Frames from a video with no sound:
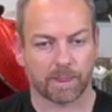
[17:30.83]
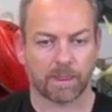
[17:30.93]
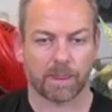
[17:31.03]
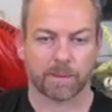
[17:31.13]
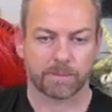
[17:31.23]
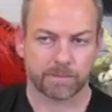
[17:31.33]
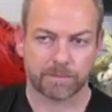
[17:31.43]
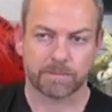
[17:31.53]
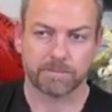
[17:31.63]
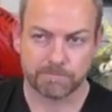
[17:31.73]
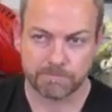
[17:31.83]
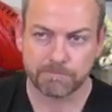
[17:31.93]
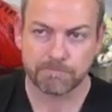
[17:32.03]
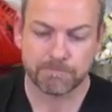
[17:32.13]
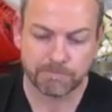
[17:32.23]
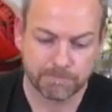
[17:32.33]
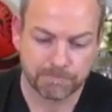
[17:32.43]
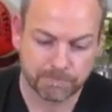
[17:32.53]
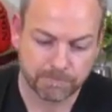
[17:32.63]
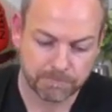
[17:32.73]

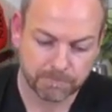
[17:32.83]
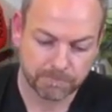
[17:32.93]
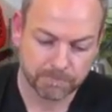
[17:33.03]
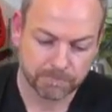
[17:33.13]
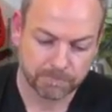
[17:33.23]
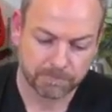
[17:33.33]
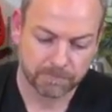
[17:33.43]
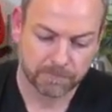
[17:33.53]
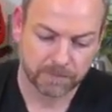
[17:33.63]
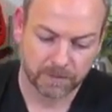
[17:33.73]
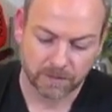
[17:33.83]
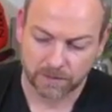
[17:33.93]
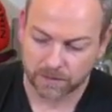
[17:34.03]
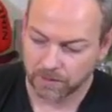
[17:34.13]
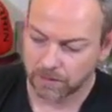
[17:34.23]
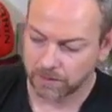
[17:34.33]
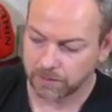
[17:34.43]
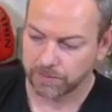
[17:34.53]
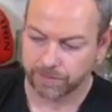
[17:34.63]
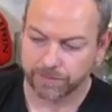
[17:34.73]

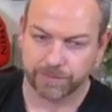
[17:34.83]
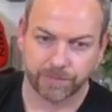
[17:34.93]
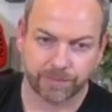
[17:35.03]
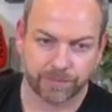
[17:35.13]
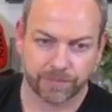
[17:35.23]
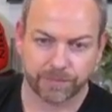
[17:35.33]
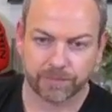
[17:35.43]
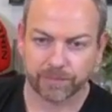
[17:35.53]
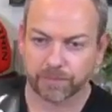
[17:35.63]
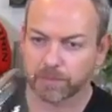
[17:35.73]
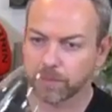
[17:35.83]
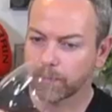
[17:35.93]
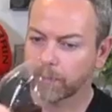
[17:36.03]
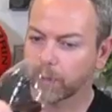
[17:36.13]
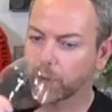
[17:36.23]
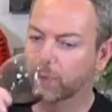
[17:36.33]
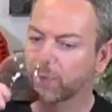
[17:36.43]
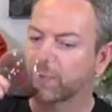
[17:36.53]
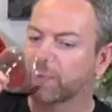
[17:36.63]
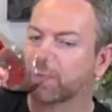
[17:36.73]

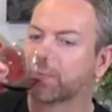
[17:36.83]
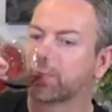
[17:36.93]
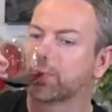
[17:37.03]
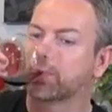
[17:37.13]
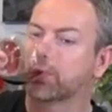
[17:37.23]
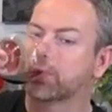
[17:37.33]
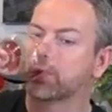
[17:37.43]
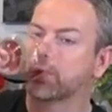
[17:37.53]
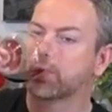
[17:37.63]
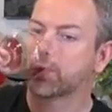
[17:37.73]
This person isn't speaking.